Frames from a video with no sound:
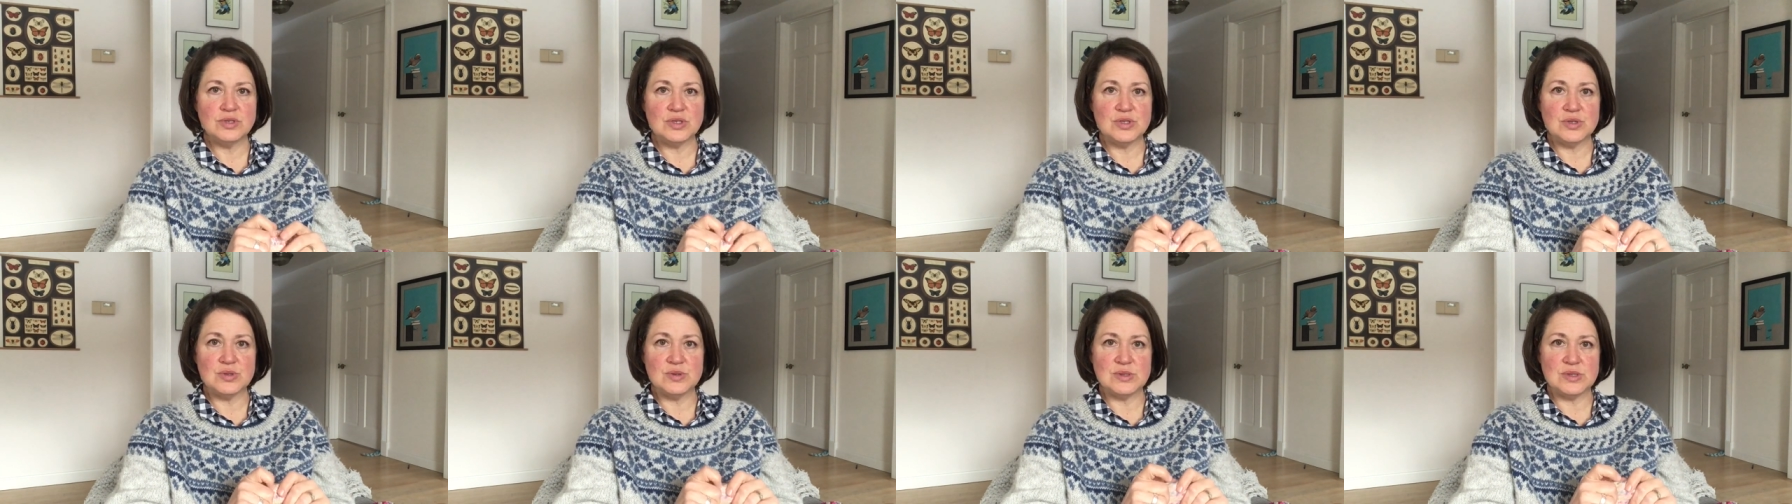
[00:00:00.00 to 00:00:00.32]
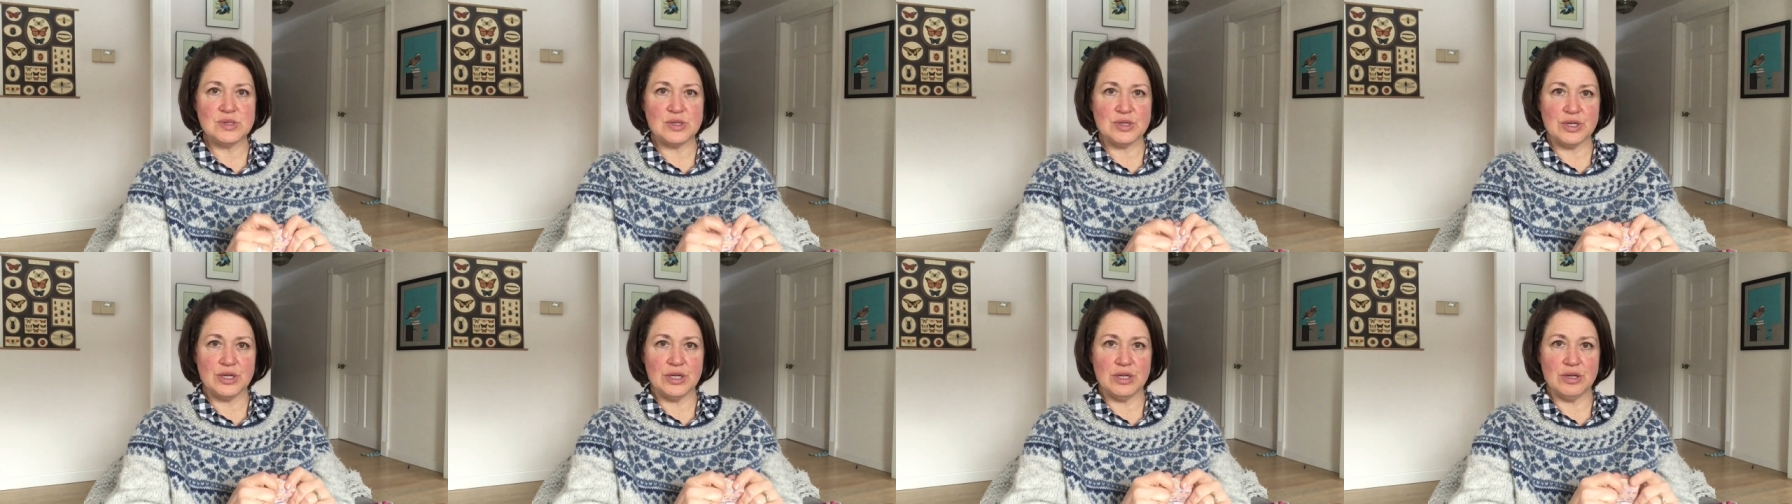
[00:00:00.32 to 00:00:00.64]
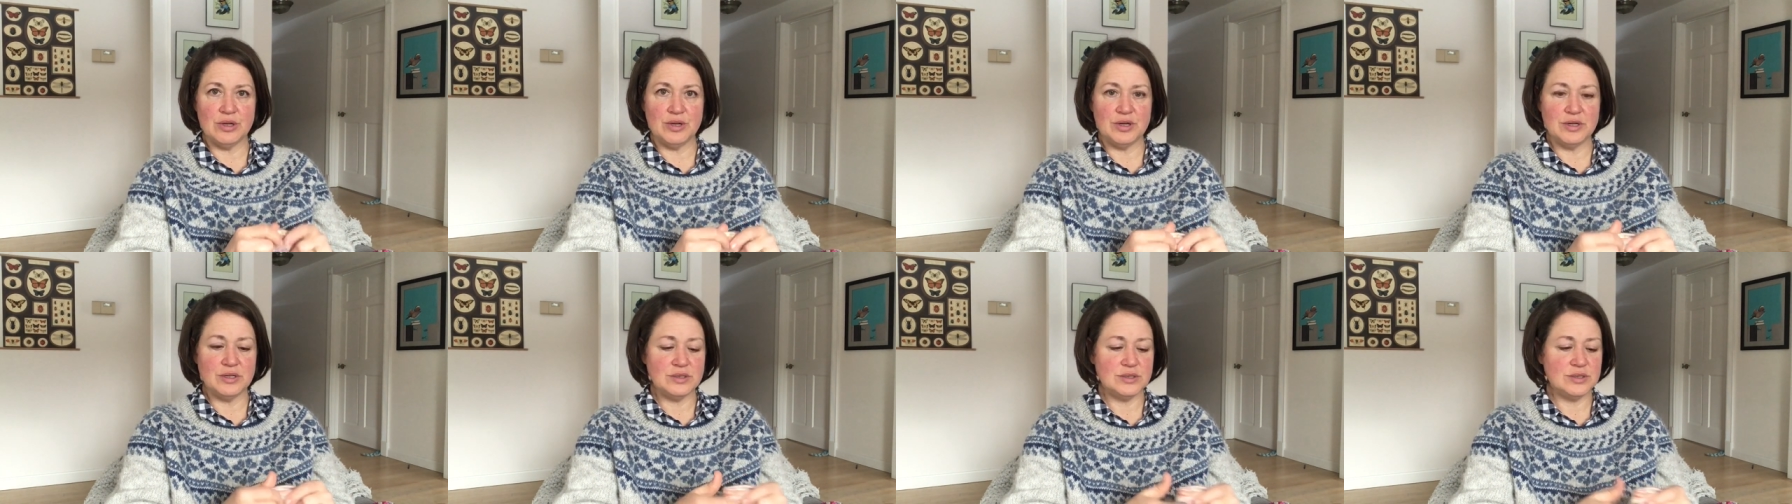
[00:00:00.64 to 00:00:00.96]
2
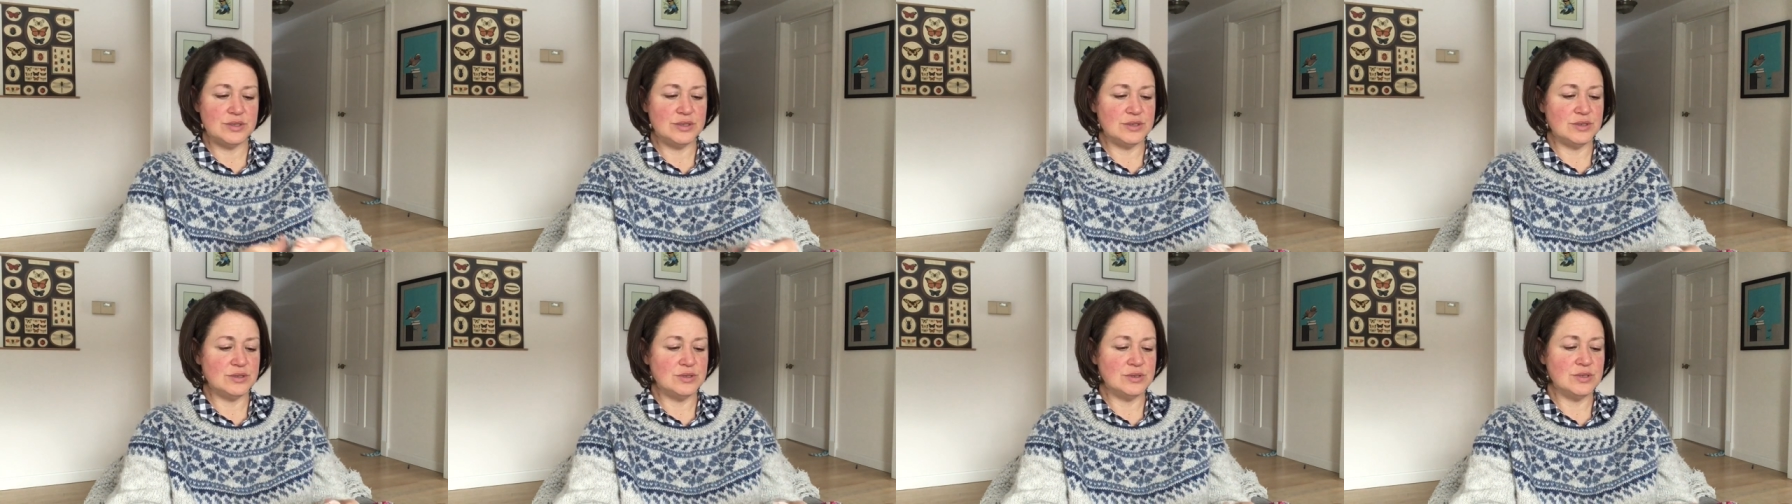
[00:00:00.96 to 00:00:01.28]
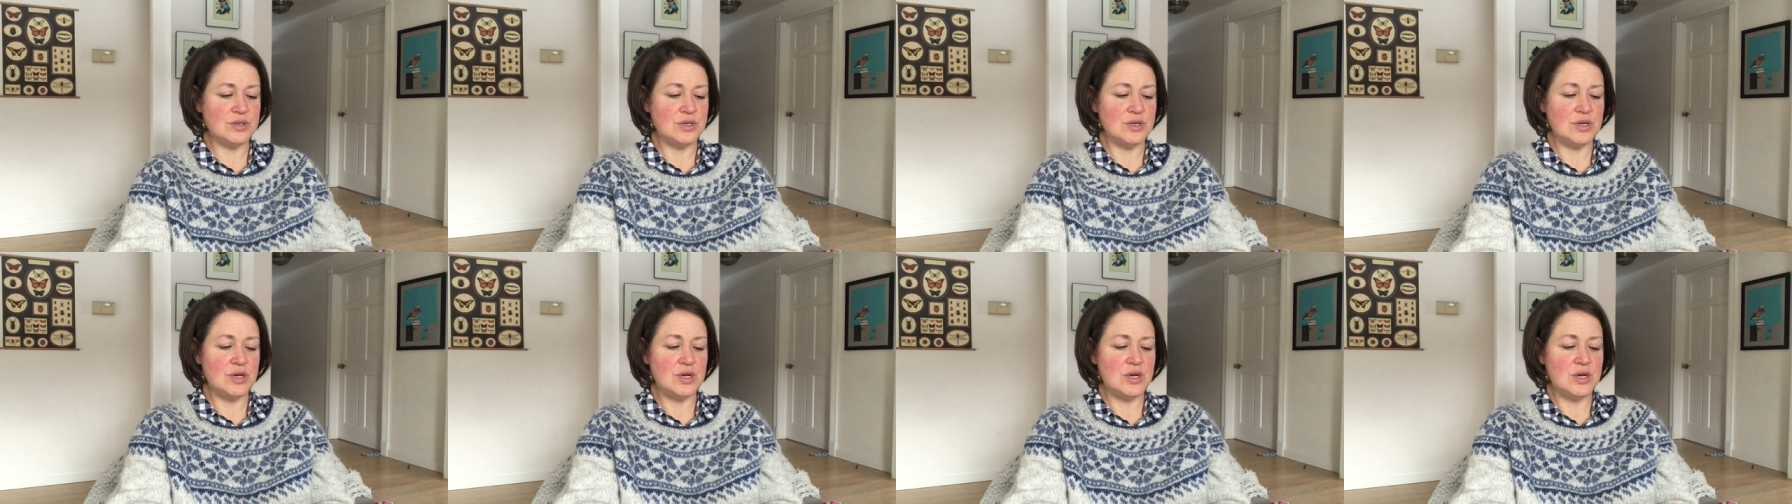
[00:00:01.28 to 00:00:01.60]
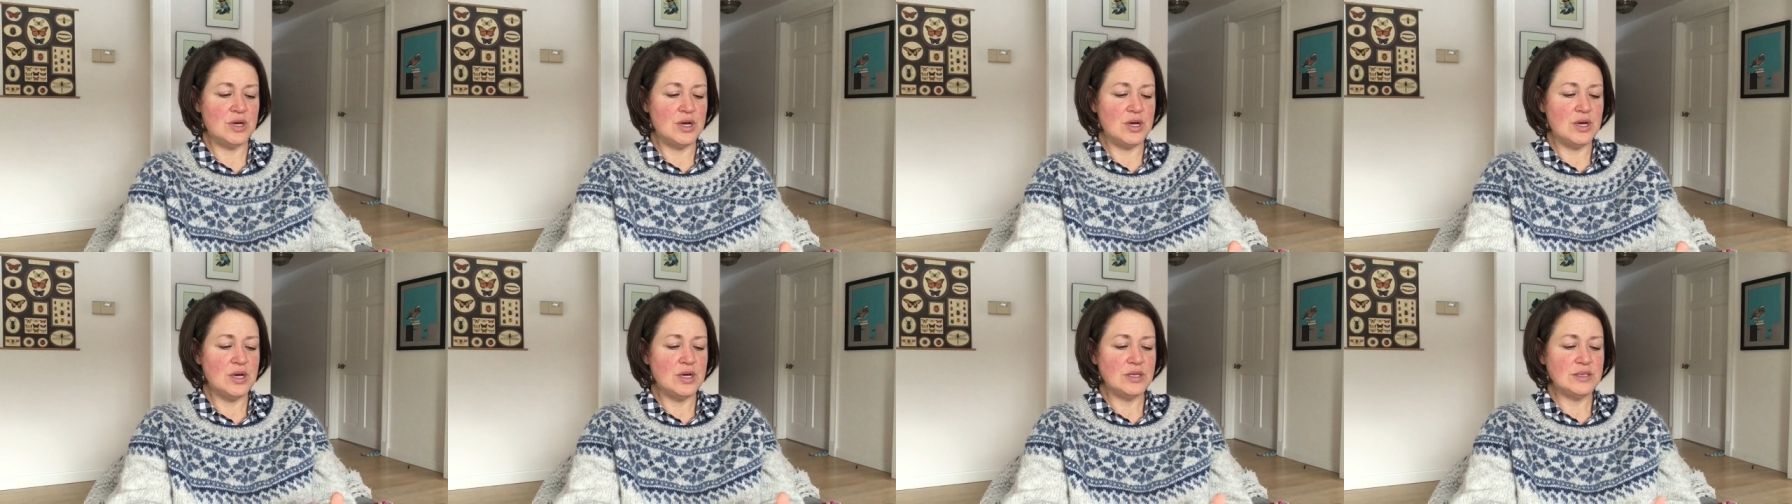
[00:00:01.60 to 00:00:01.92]
circulars
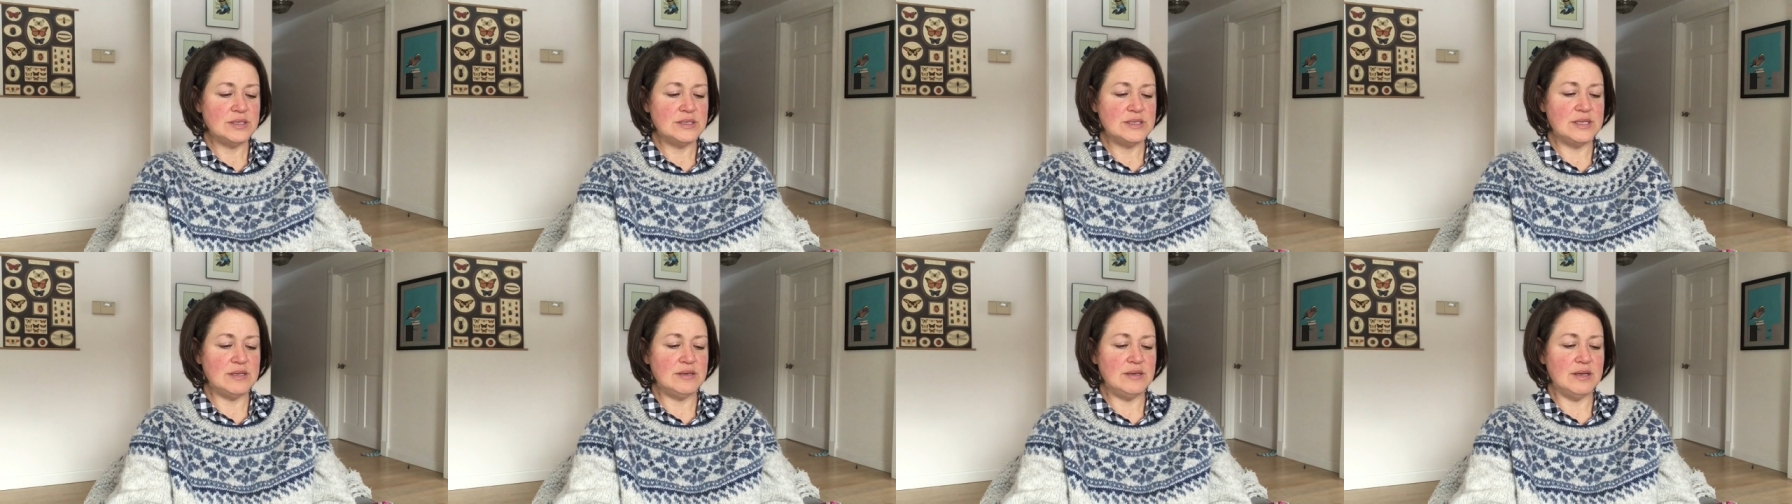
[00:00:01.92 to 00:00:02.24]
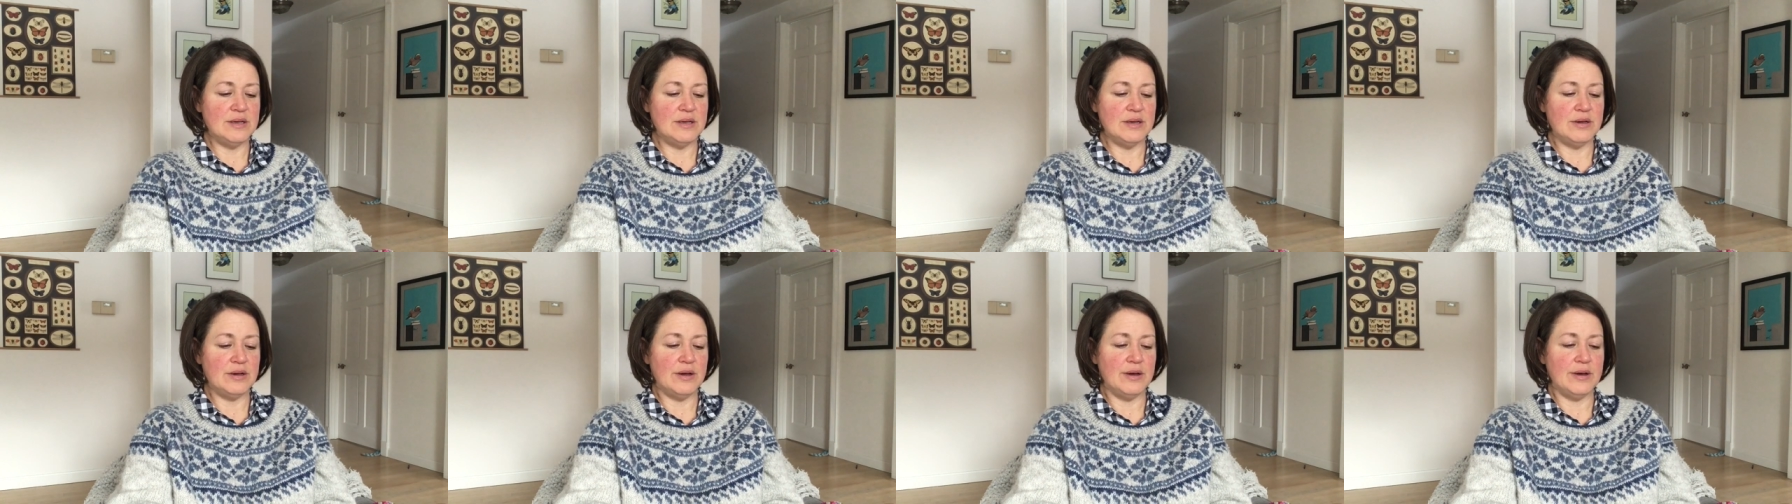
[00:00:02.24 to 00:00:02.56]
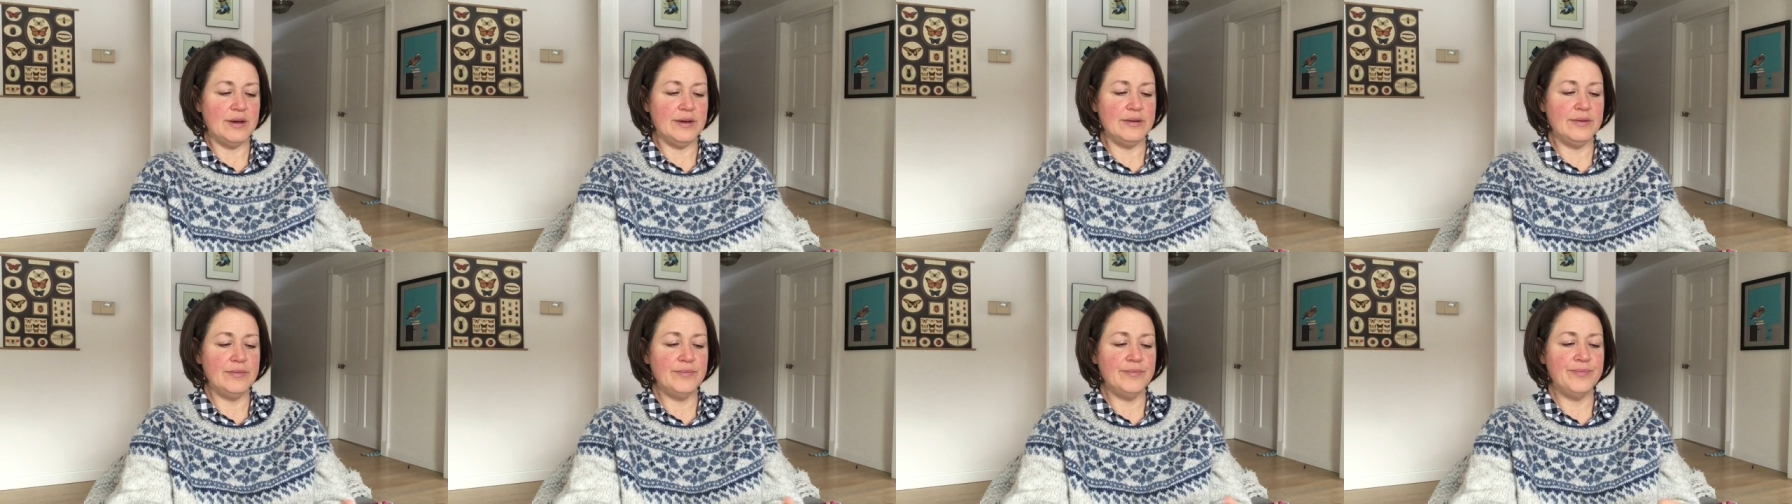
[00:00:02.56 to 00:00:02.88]
to knit it
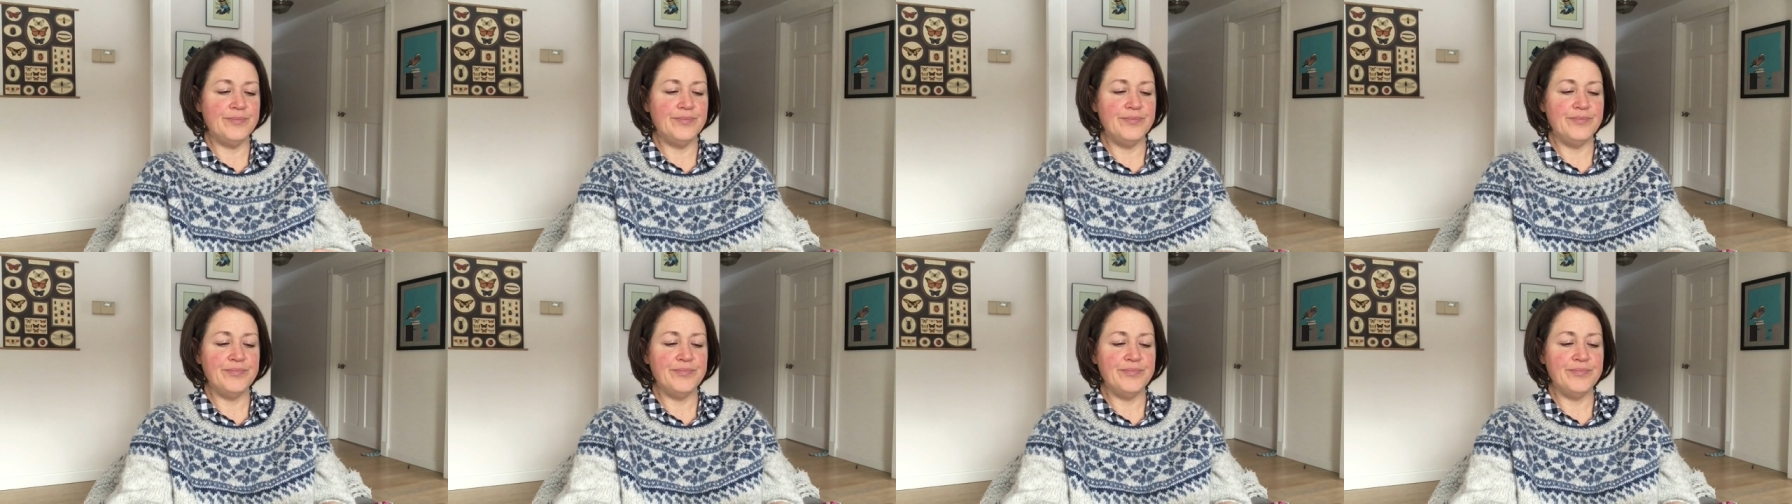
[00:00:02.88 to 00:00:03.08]
on.